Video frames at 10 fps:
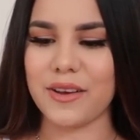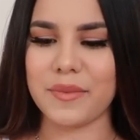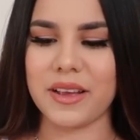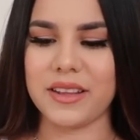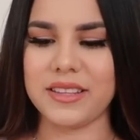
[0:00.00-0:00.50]
Oh
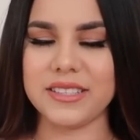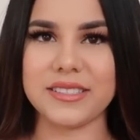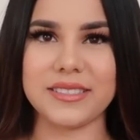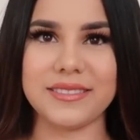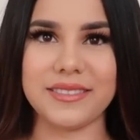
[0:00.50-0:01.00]
my god, these
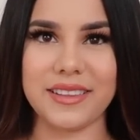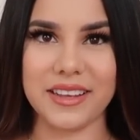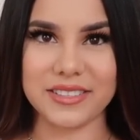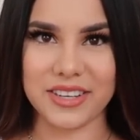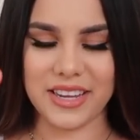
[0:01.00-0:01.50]

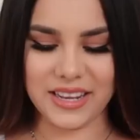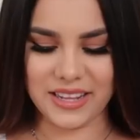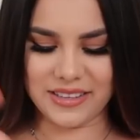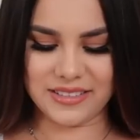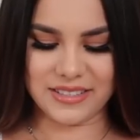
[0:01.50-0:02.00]
things are
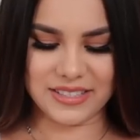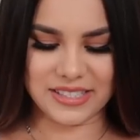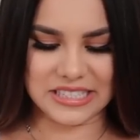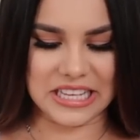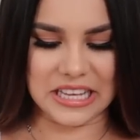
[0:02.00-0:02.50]
getting
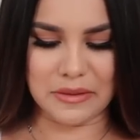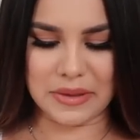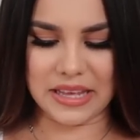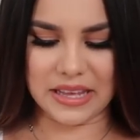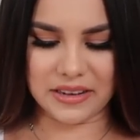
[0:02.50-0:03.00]
sticky in
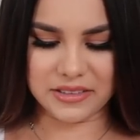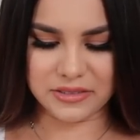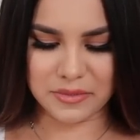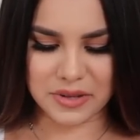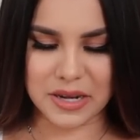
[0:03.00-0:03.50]
my hand,
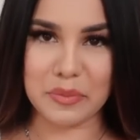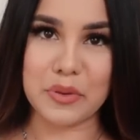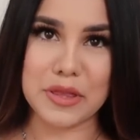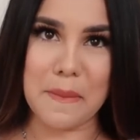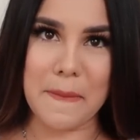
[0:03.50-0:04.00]
so I'm gonna
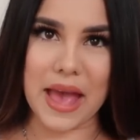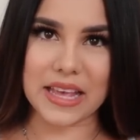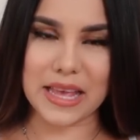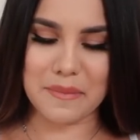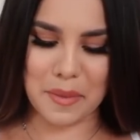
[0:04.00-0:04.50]
put them back
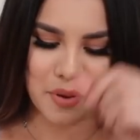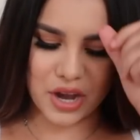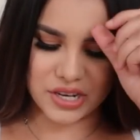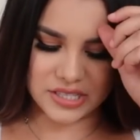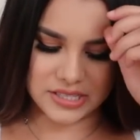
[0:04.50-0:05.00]
in my
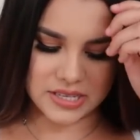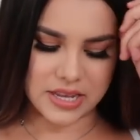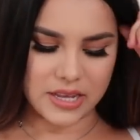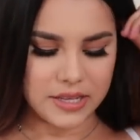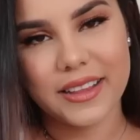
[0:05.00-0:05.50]
purse.
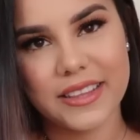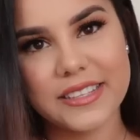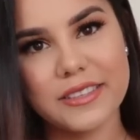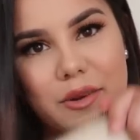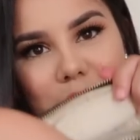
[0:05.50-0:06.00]
In
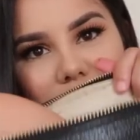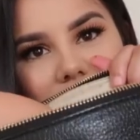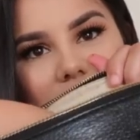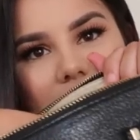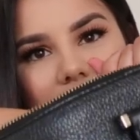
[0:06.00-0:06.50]
this little
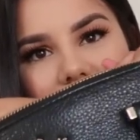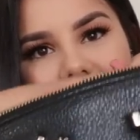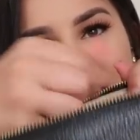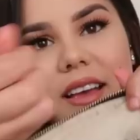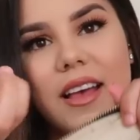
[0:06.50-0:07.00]
pocket right
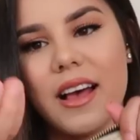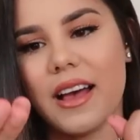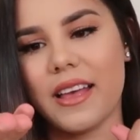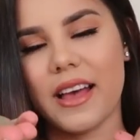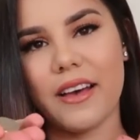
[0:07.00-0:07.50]
here,
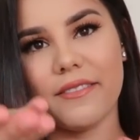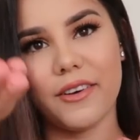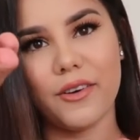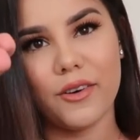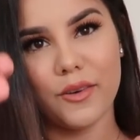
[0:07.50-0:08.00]
I have
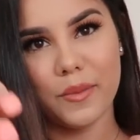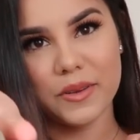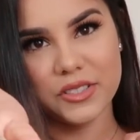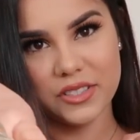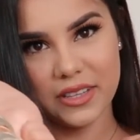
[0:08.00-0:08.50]
a whole
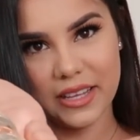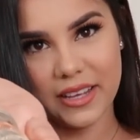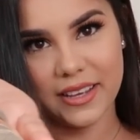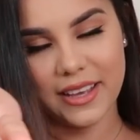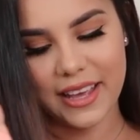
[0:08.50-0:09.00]
bunch of
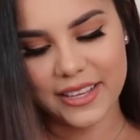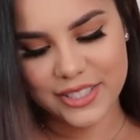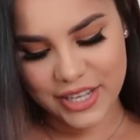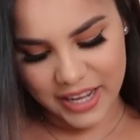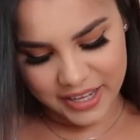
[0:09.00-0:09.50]
like
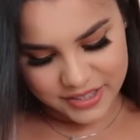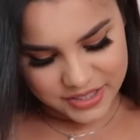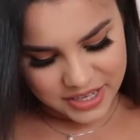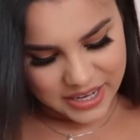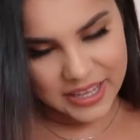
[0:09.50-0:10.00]

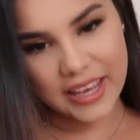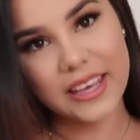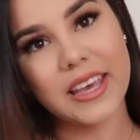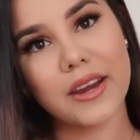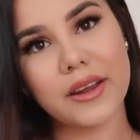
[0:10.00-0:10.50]
change, and I
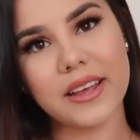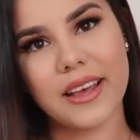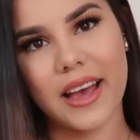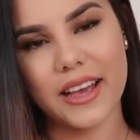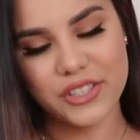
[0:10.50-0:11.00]
hate carrying
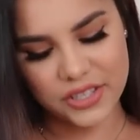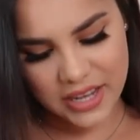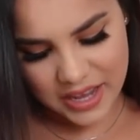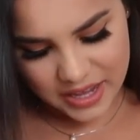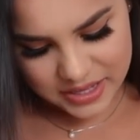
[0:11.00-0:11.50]
cash, you
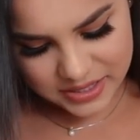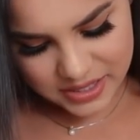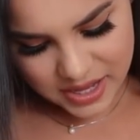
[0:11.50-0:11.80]
guys.